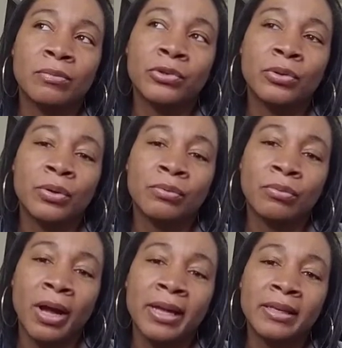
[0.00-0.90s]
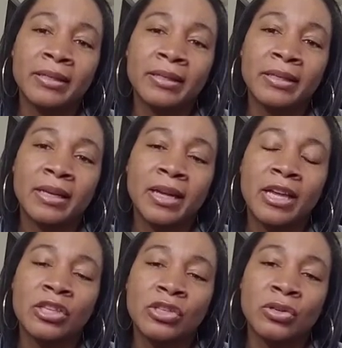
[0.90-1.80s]
doing right
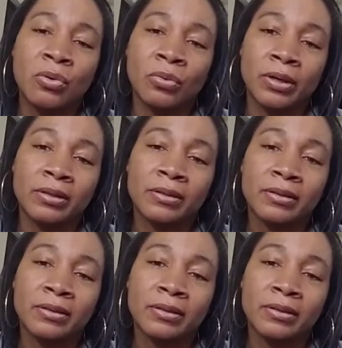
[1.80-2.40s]
is scorn,